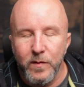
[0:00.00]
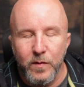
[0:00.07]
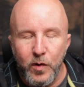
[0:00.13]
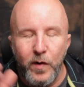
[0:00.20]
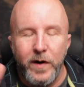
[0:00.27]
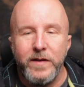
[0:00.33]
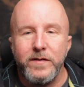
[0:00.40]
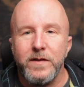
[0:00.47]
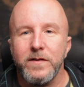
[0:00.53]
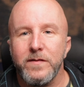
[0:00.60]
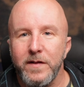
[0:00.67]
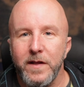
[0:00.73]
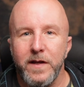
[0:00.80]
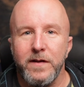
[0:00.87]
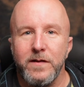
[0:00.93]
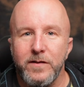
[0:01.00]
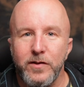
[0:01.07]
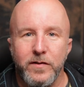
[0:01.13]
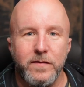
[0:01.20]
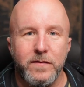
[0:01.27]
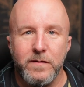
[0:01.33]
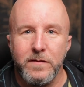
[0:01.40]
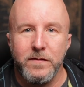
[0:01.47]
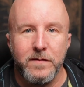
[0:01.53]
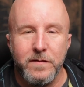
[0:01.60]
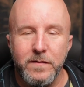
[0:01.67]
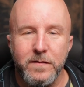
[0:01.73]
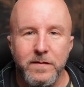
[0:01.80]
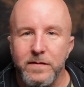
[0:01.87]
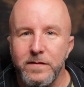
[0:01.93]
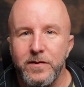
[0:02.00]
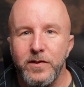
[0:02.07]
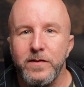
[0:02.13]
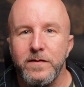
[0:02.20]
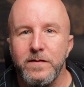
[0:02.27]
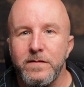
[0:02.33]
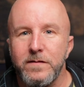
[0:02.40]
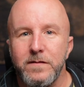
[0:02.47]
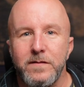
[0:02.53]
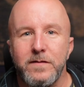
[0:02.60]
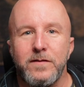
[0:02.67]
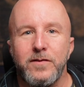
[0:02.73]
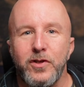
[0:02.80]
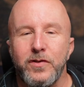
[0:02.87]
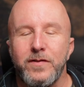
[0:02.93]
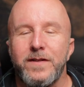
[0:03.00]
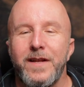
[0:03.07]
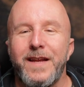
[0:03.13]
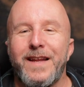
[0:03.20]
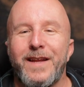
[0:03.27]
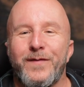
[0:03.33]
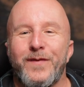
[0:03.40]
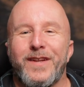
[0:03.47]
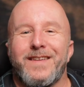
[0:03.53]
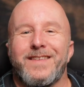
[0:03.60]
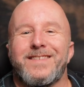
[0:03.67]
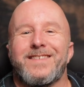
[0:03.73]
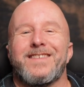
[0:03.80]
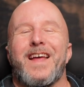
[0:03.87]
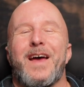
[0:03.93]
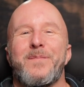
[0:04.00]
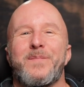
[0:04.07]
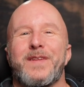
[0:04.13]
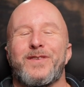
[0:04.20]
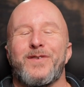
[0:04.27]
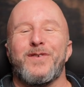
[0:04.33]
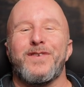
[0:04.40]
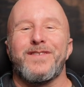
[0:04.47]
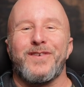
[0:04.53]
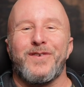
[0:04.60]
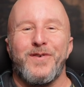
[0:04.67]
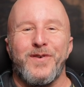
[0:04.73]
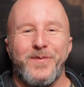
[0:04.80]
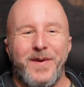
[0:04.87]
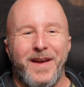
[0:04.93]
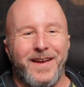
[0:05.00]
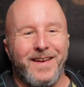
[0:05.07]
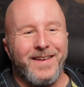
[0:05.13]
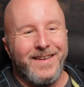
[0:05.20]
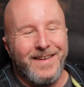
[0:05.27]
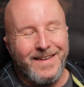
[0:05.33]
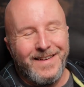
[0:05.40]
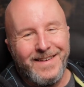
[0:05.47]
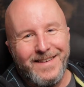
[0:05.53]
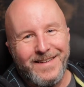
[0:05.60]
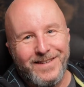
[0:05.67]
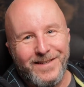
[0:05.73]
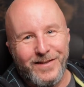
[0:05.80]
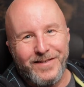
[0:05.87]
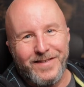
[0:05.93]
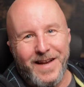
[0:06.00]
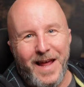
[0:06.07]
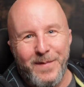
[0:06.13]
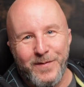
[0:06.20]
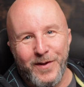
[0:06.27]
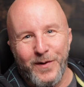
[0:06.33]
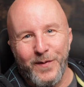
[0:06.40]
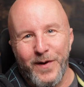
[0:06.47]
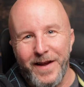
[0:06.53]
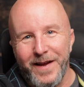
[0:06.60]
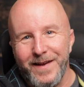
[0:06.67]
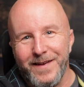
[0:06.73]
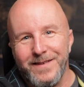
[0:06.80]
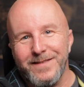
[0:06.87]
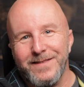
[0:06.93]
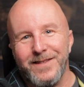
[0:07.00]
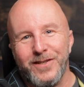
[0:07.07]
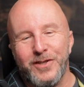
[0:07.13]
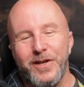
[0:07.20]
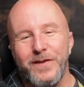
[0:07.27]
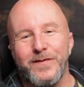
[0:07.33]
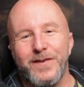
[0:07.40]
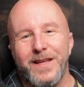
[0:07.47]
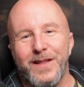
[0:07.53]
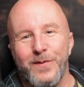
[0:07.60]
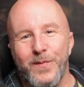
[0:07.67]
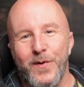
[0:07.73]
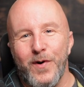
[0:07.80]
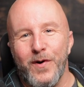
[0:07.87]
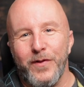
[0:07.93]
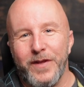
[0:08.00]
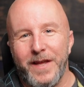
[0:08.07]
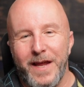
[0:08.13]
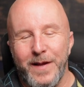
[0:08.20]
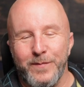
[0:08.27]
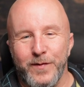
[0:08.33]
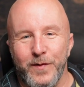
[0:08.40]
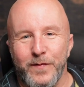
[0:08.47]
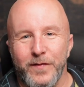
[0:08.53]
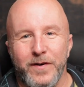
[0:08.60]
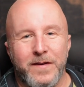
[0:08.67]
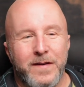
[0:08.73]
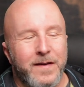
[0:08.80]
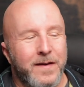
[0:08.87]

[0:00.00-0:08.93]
Craziest thing, just didn't even snap it towards the quarterback. Just snapped it away. The Chiefs get the ball, the game's over.